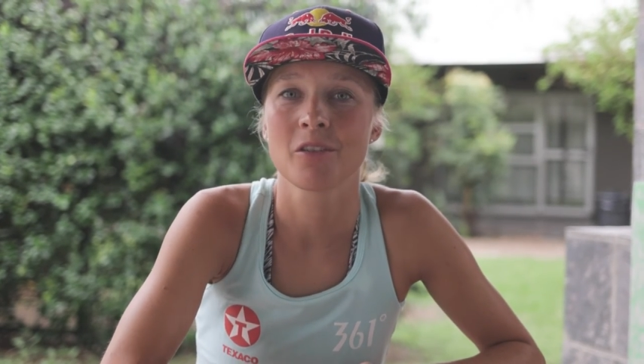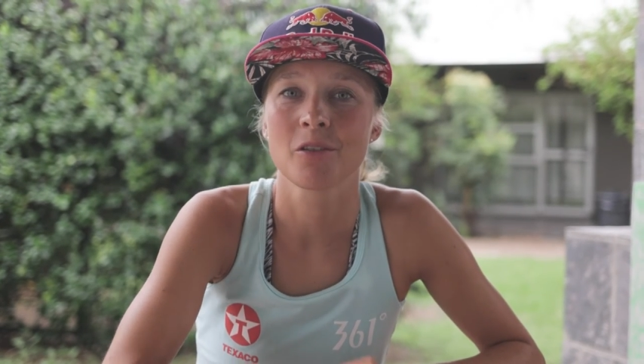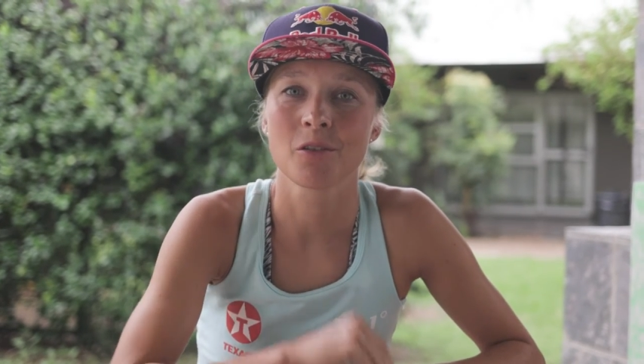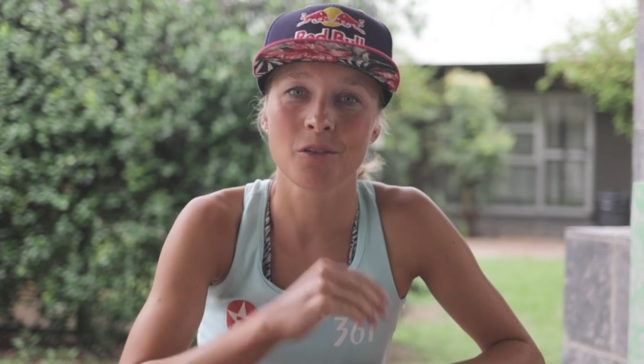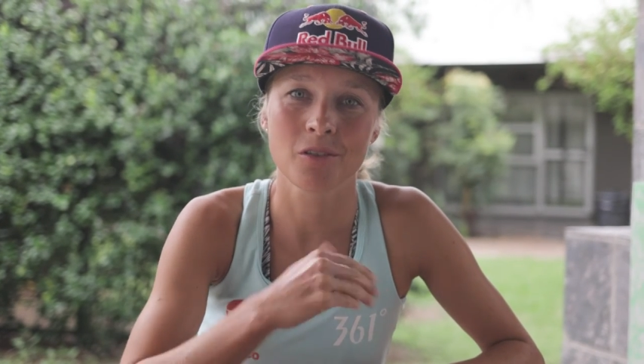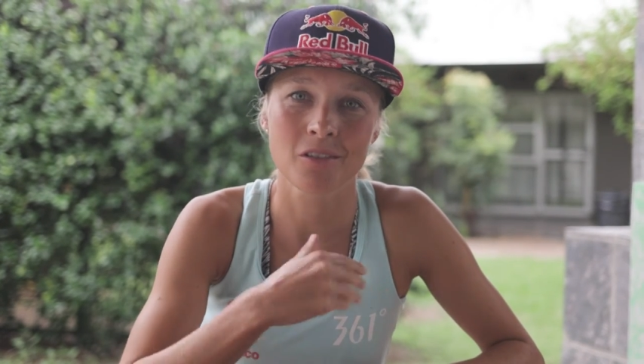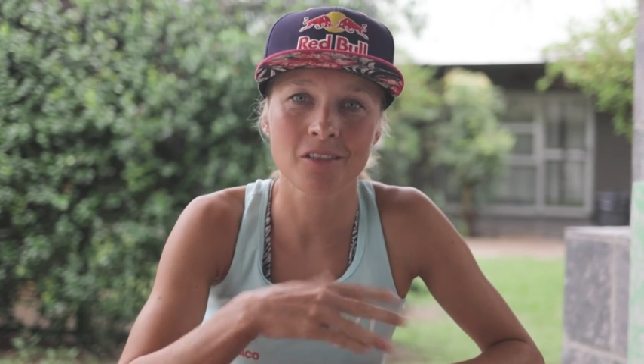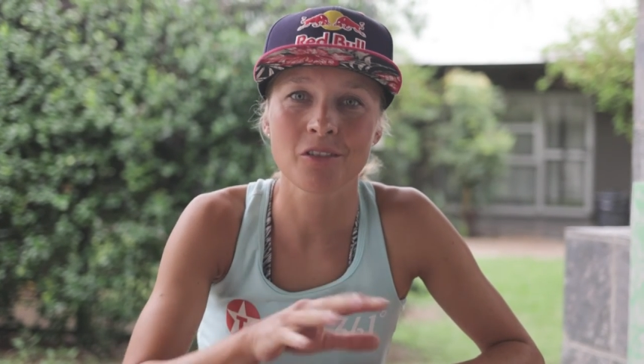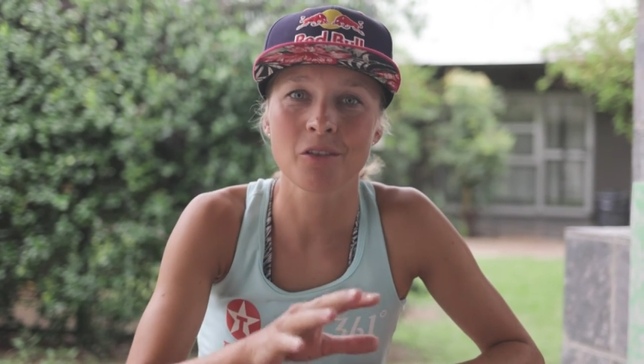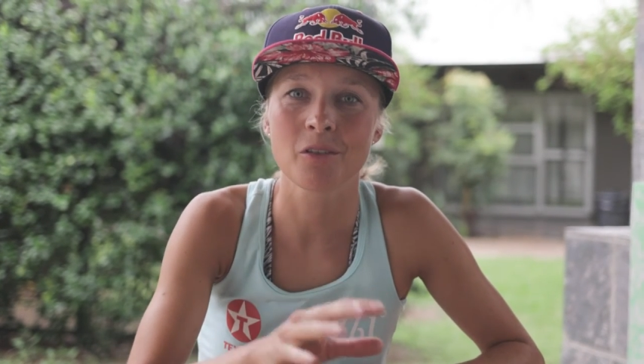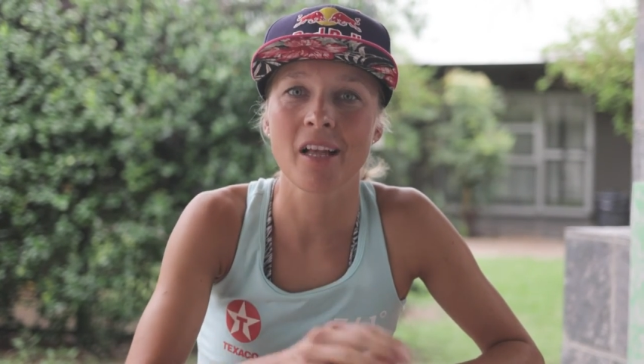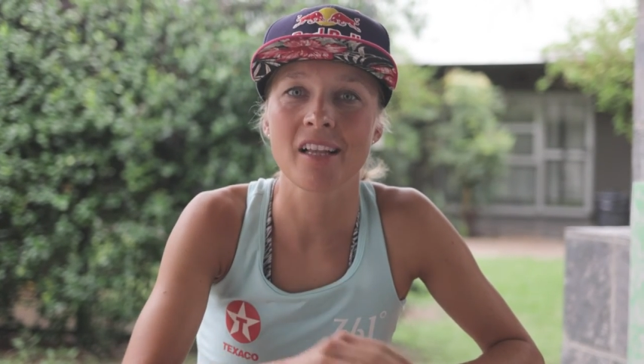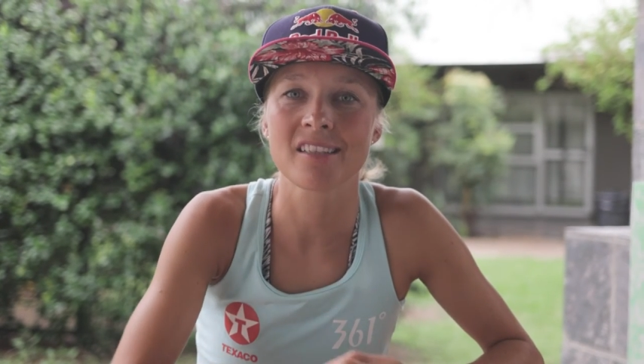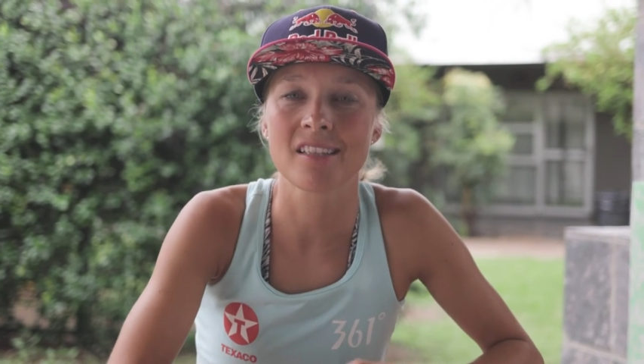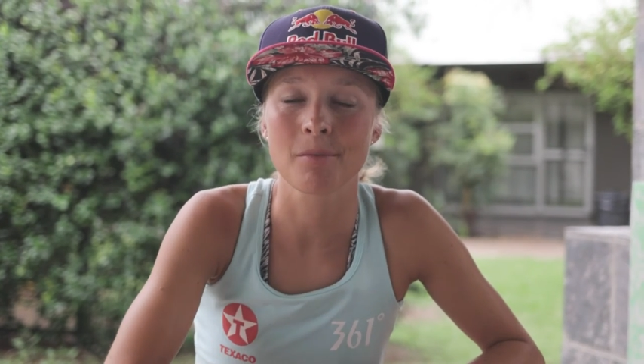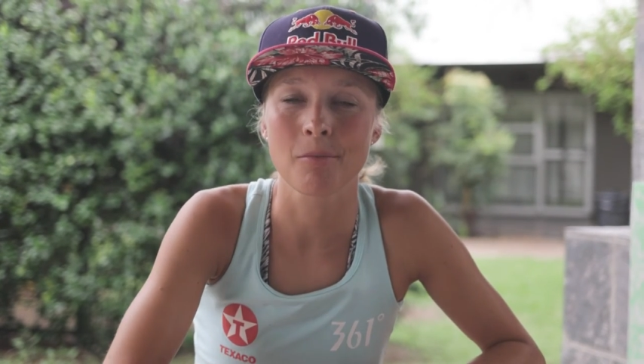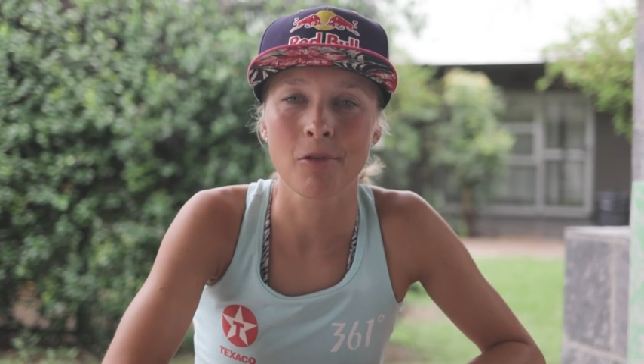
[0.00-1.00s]
to do
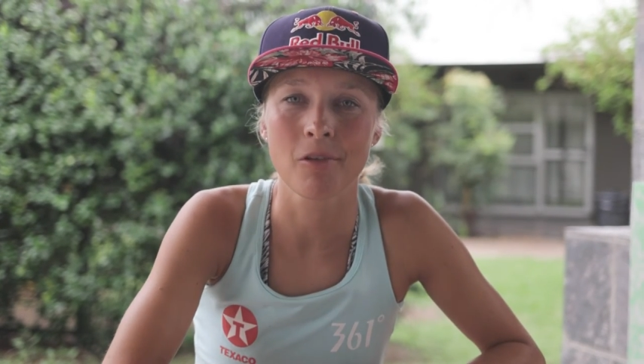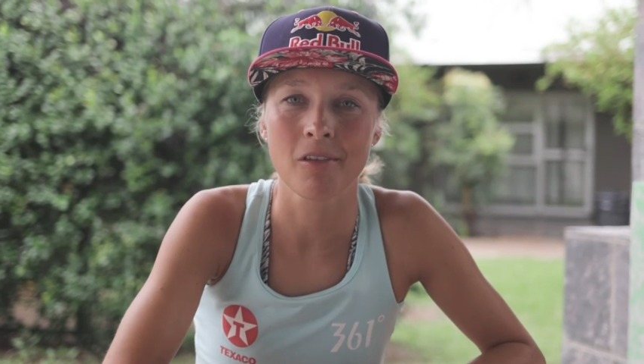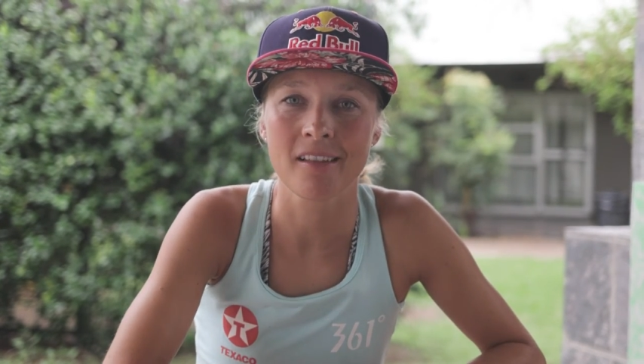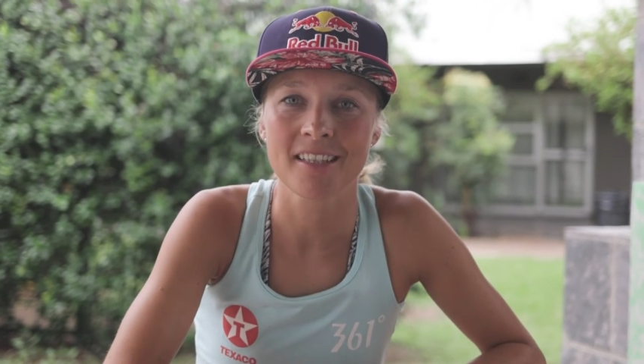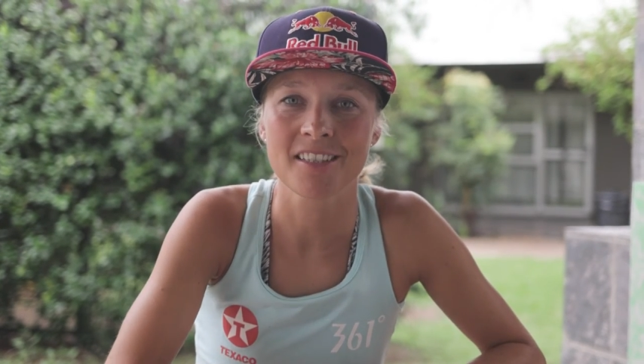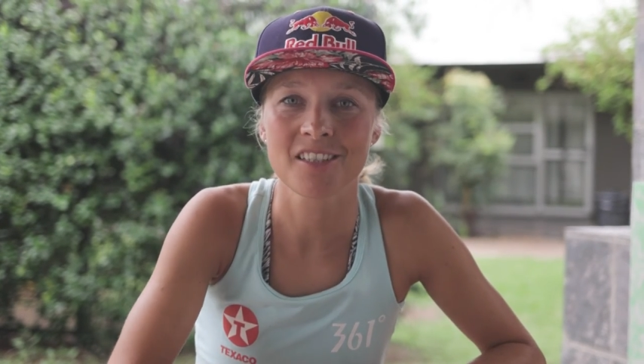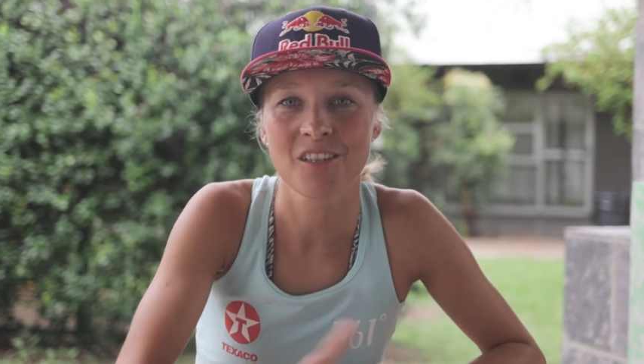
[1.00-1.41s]
that smoothly